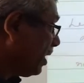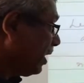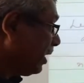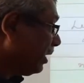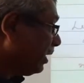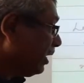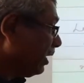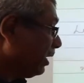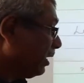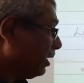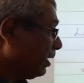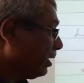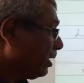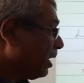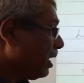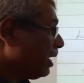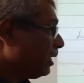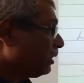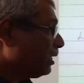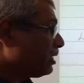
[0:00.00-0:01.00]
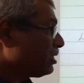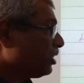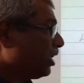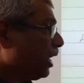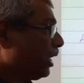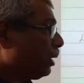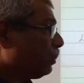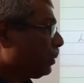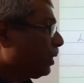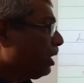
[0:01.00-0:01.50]
Here the
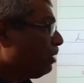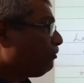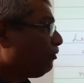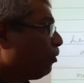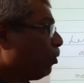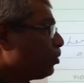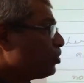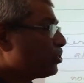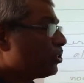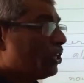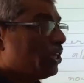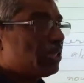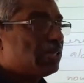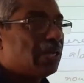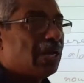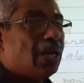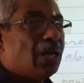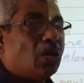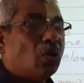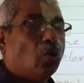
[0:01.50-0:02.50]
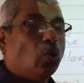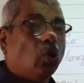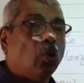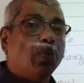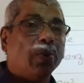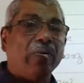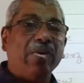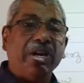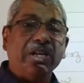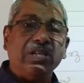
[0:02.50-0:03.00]
centripetal force is, who
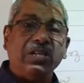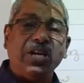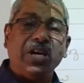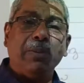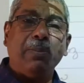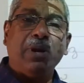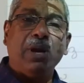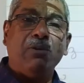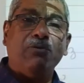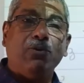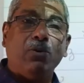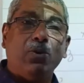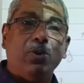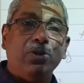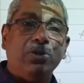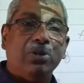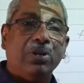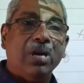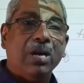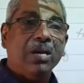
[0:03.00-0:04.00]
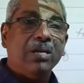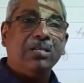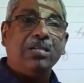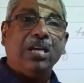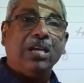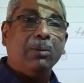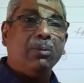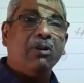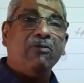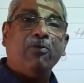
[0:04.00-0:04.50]
provides centripetal force?
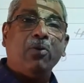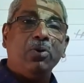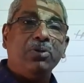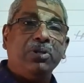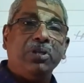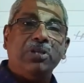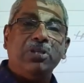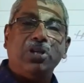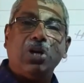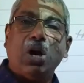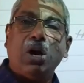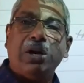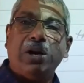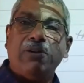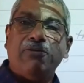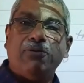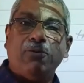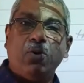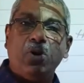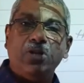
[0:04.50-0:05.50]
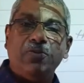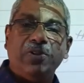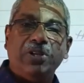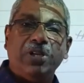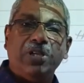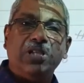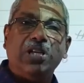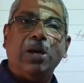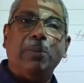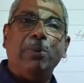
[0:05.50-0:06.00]
Centripetal force is not a force which
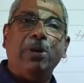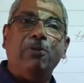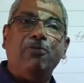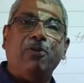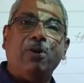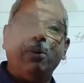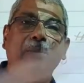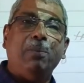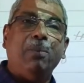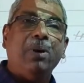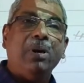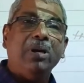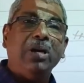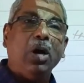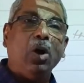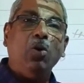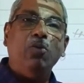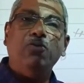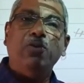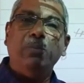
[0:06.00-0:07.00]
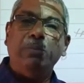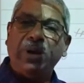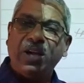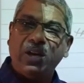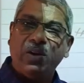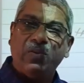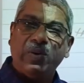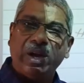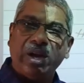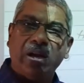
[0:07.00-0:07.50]
is coming from down from
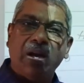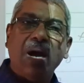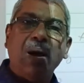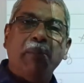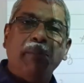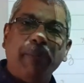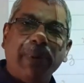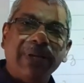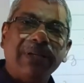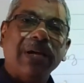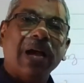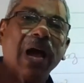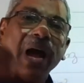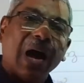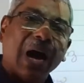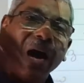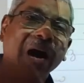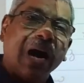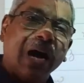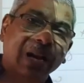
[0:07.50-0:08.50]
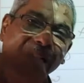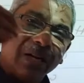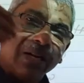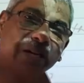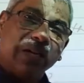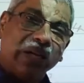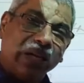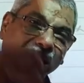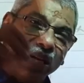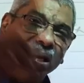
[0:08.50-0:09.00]
anywhere, but
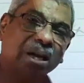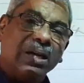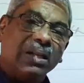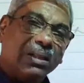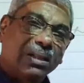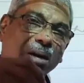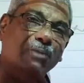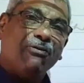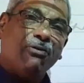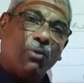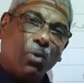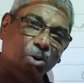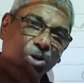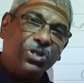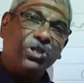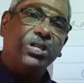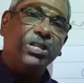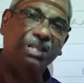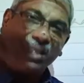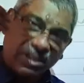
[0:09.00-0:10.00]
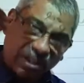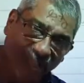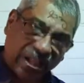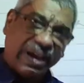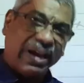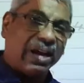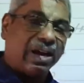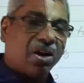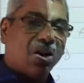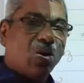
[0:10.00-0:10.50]
already the force is
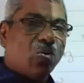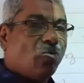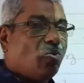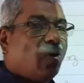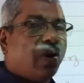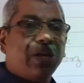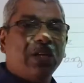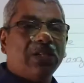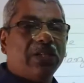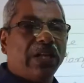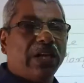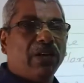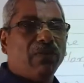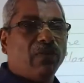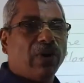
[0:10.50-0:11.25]
there. What is there?